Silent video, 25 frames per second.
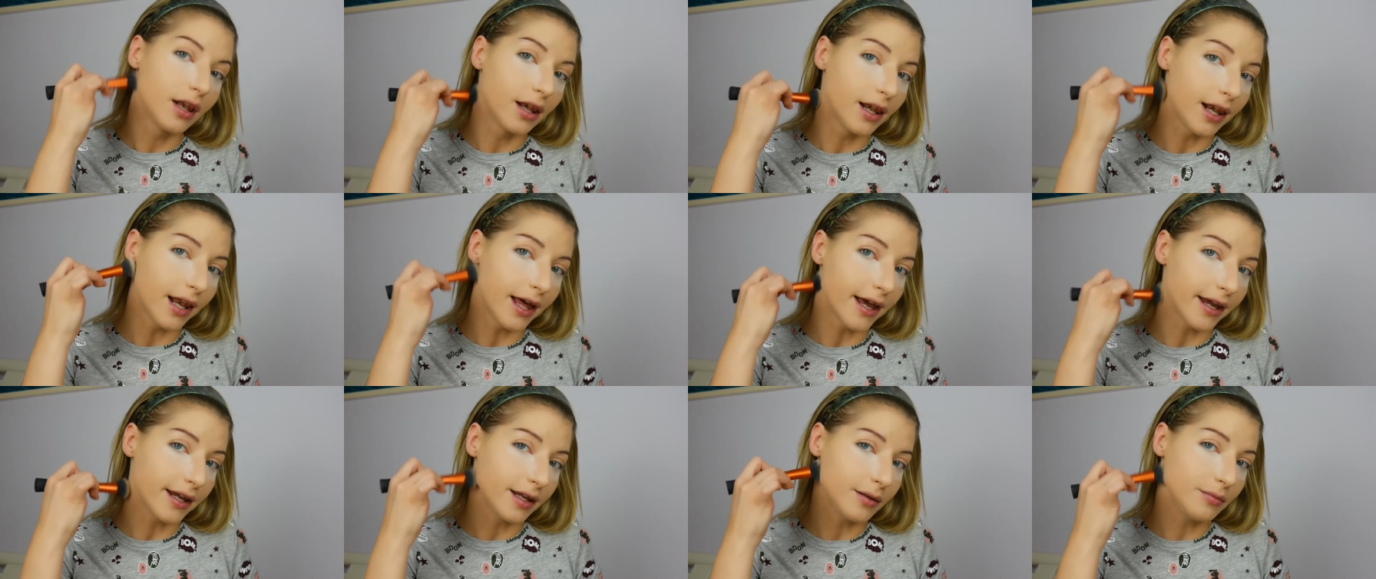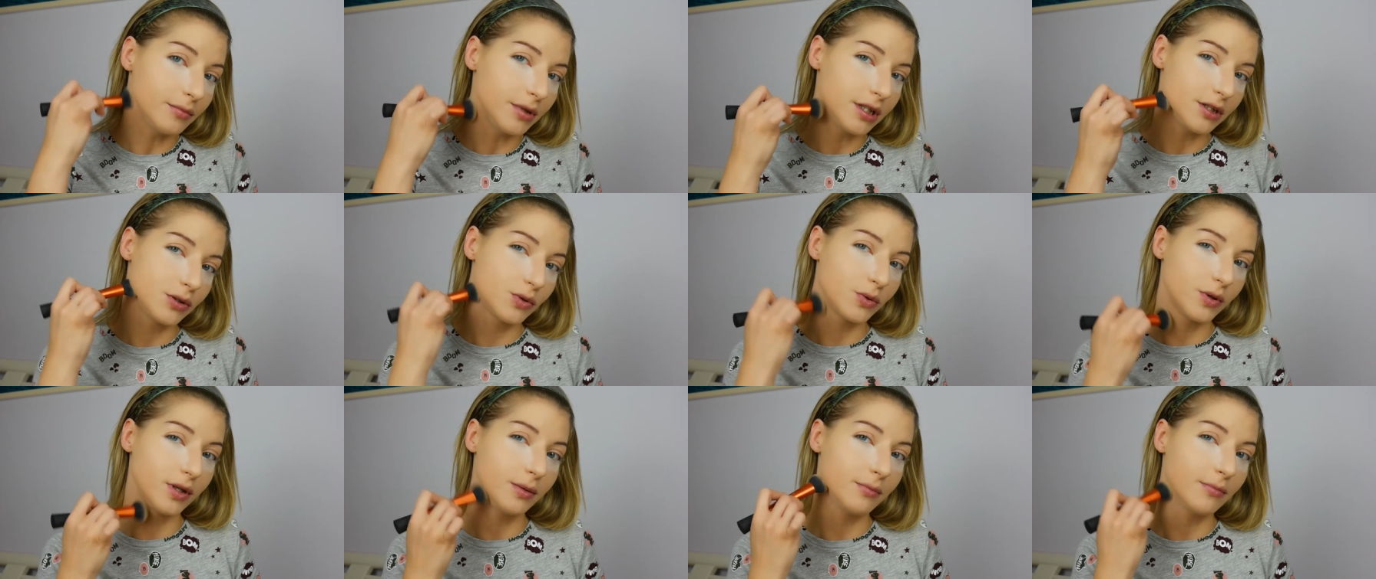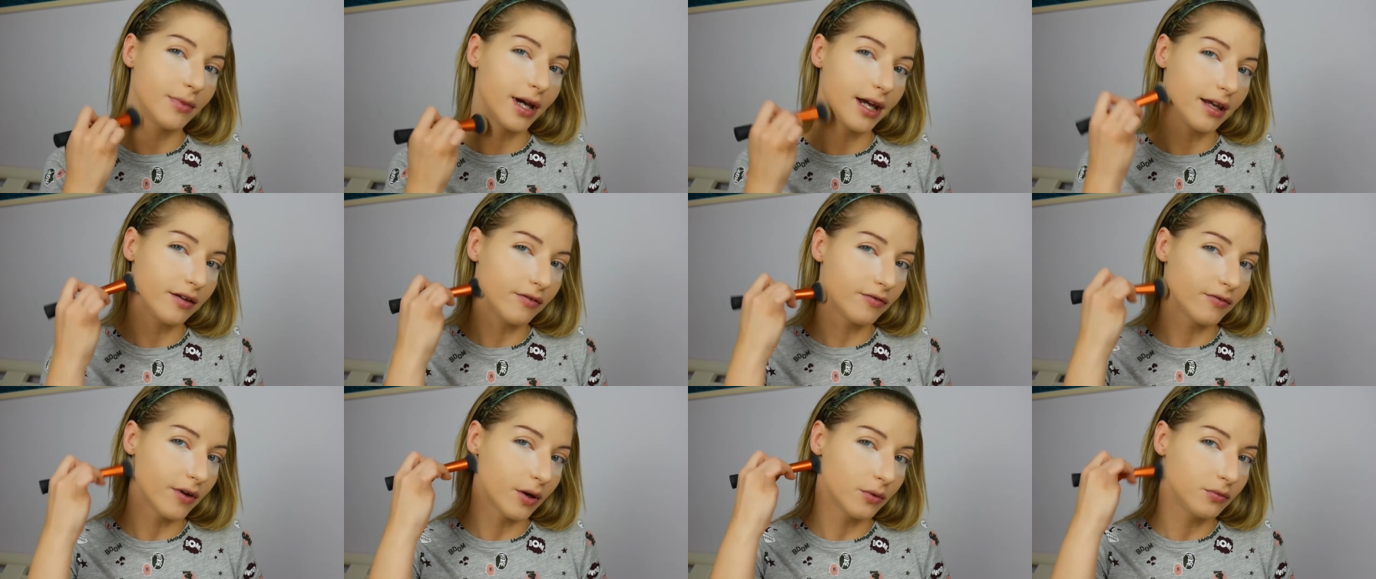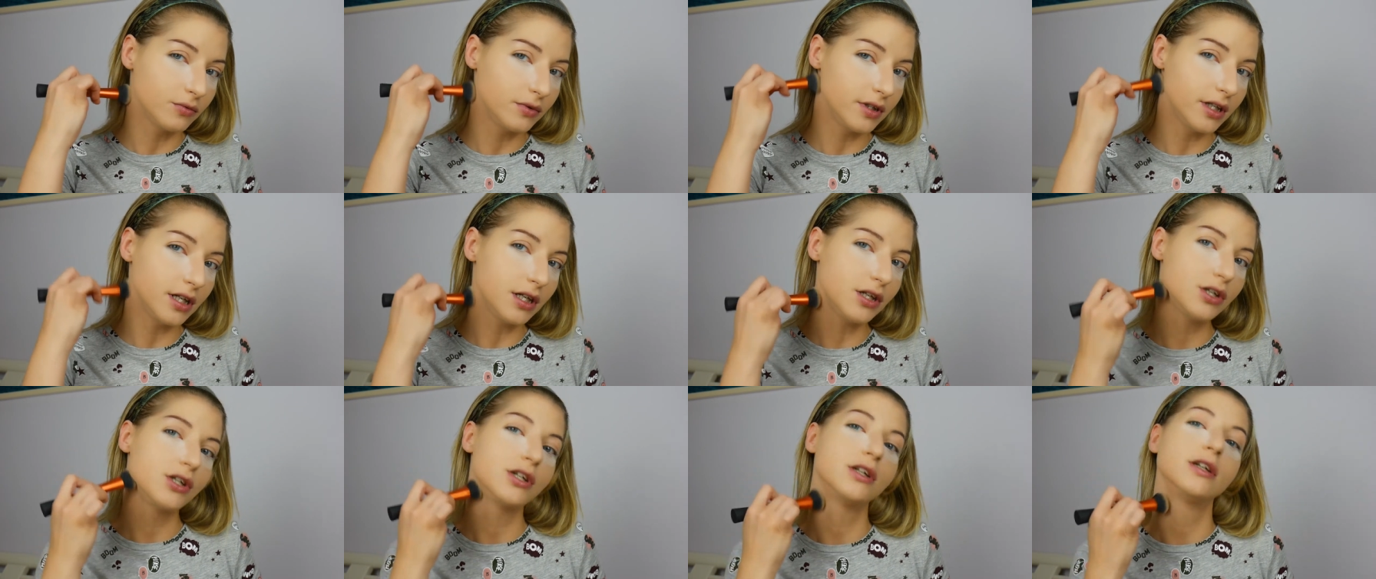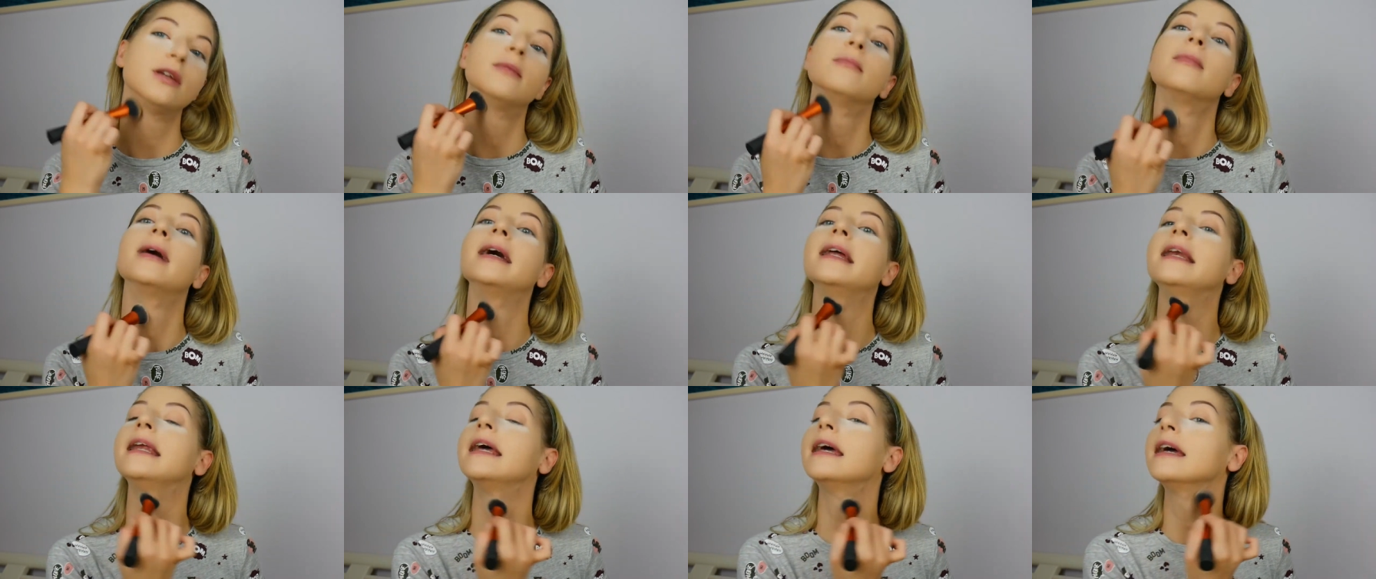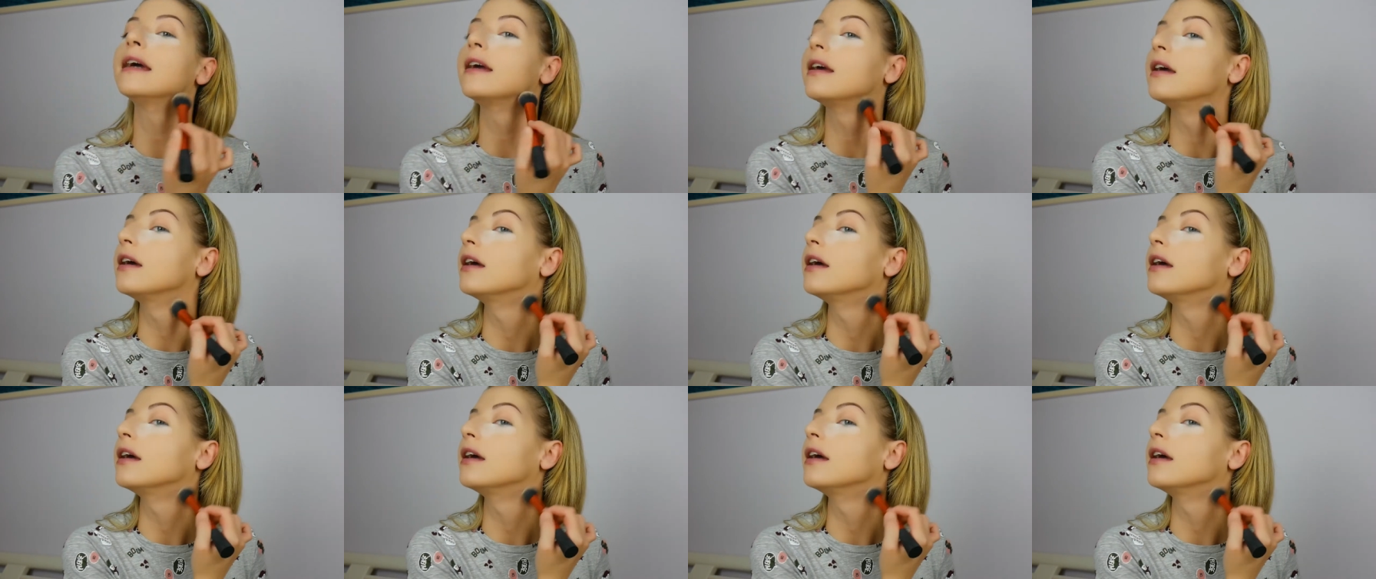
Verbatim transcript: line between my foundation and my neck.